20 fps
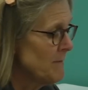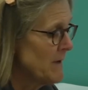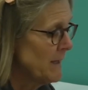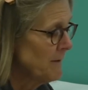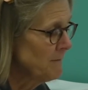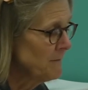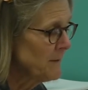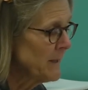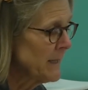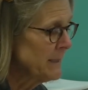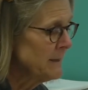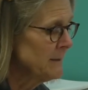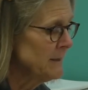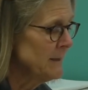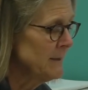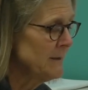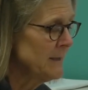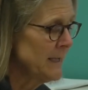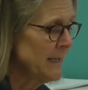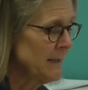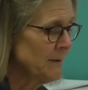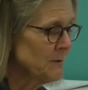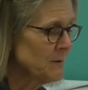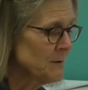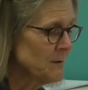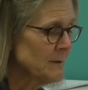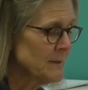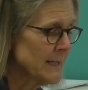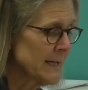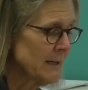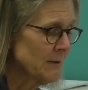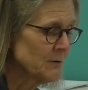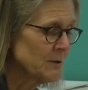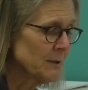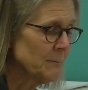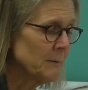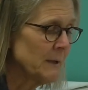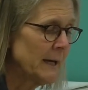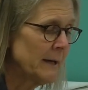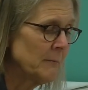And finally, the Anderson
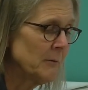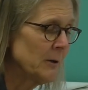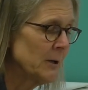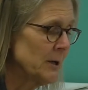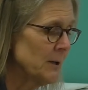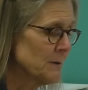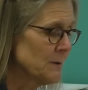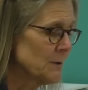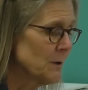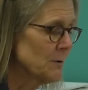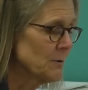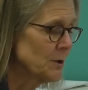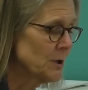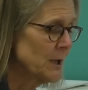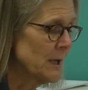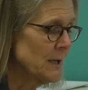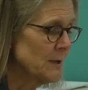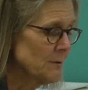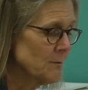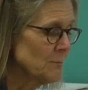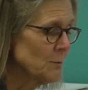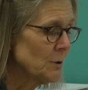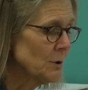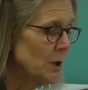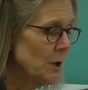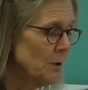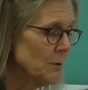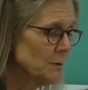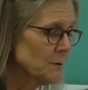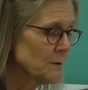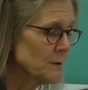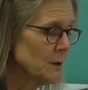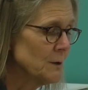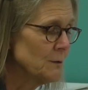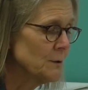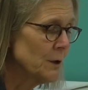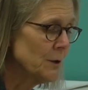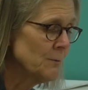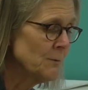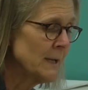Township Library Association will host a
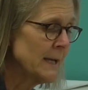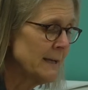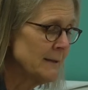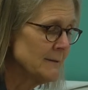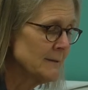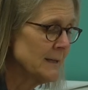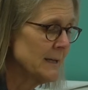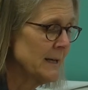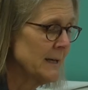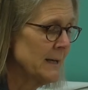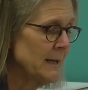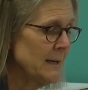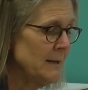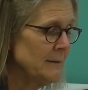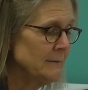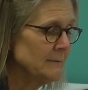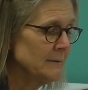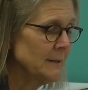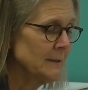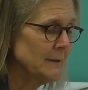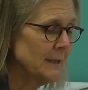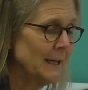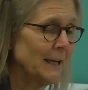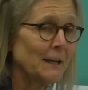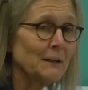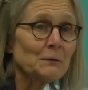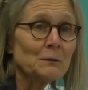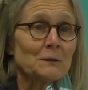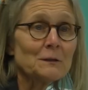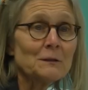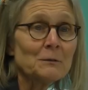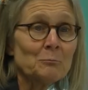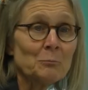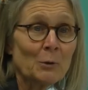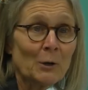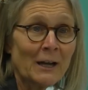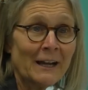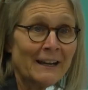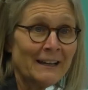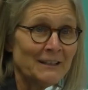donate day at the Anderson
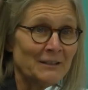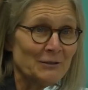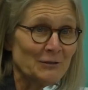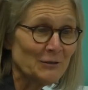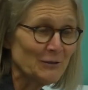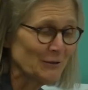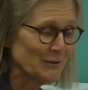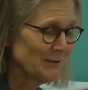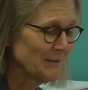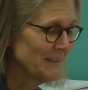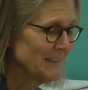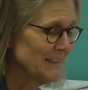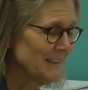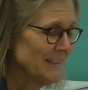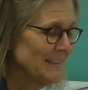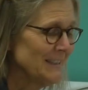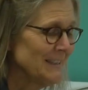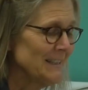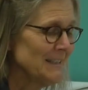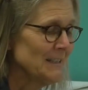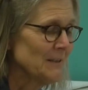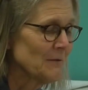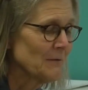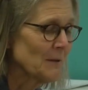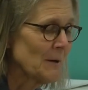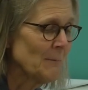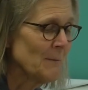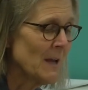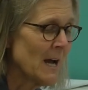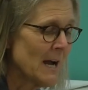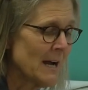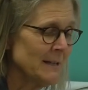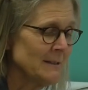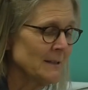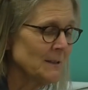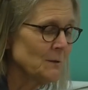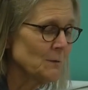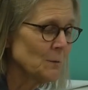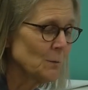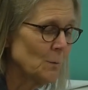branch from
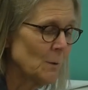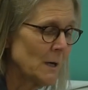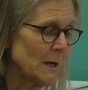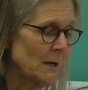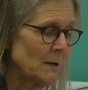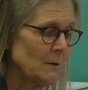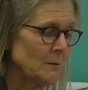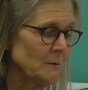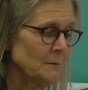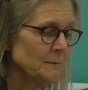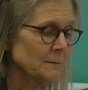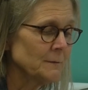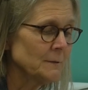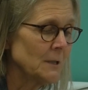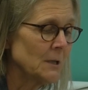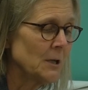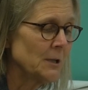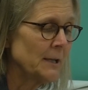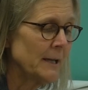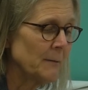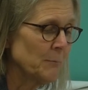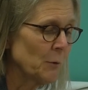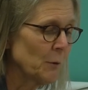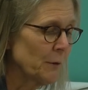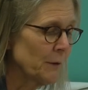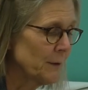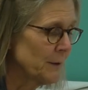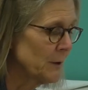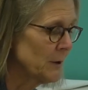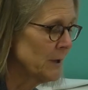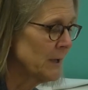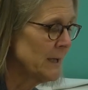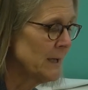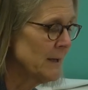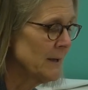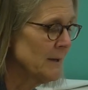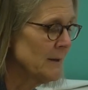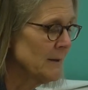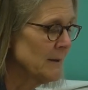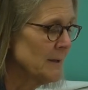9 to 12 on April
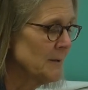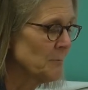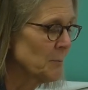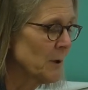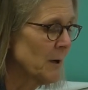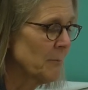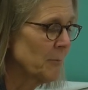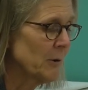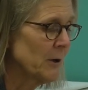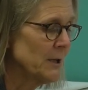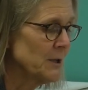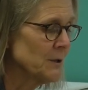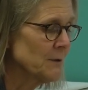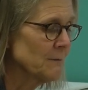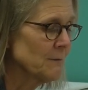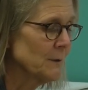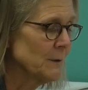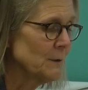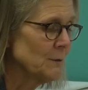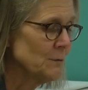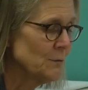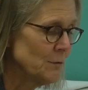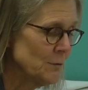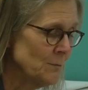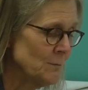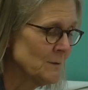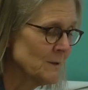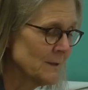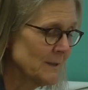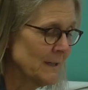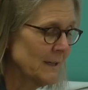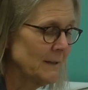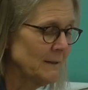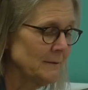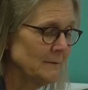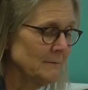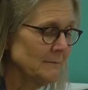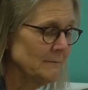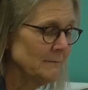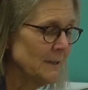30th in preparation for the June
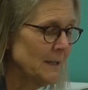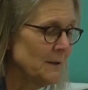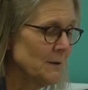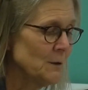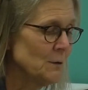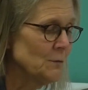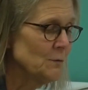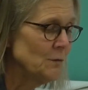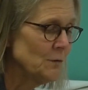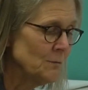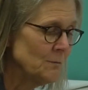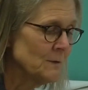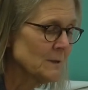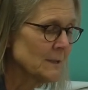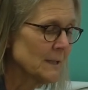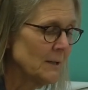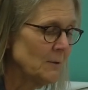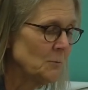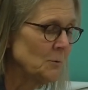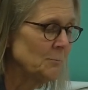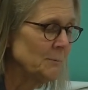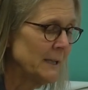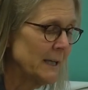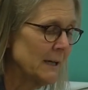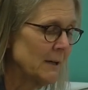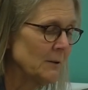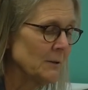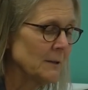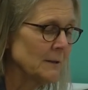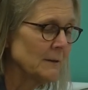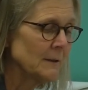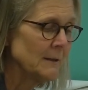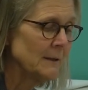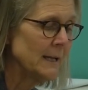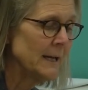sale. And the June sale will be held at the